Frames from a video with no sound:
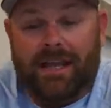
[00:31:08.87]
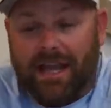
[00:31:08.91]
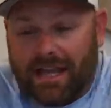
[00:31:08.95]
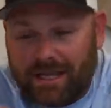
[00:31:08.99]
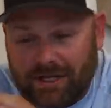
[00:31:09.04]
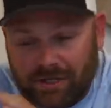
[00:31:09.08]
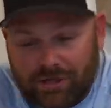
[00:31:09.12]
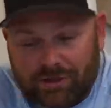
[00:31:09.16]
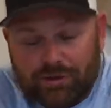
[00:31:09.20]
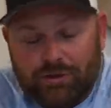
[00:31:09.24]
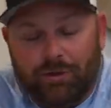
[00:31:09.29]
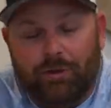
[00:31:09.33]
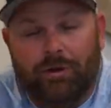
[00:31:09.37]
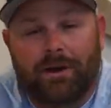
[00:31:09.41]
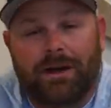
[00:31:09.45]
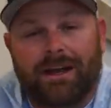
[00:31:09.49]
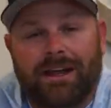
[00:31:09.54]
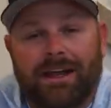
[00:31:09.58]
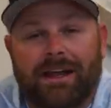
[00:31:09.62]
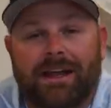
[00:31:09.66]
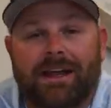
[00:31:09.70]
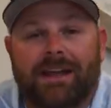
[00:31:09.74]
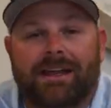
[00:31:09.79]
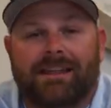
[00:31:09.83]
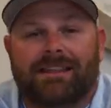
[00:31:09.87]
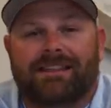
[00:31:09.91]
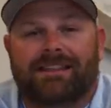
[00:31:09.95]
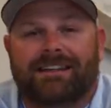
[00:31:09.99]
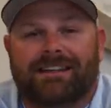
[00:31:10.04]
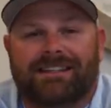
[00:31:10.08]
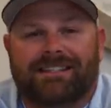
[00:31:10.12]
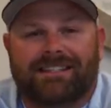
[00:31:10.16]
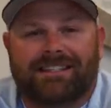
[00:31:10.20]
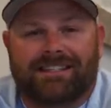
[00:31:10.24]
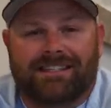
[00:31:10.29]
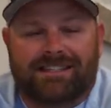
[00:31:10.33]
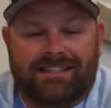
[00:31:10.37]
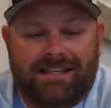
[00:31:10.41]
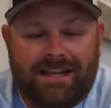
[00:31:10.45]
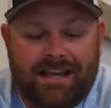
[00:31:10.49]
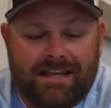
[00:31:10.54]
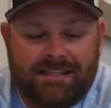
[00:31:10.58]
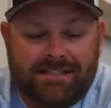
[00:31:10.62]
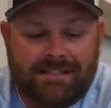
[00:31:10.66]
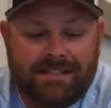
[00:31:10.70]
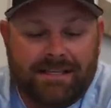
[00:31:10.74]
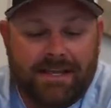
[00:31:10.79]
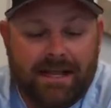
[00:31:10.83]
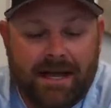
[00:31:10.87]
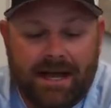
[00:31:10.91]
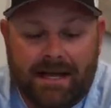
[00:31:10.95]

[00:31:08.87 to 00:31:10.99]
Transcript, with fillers: enjoy the success.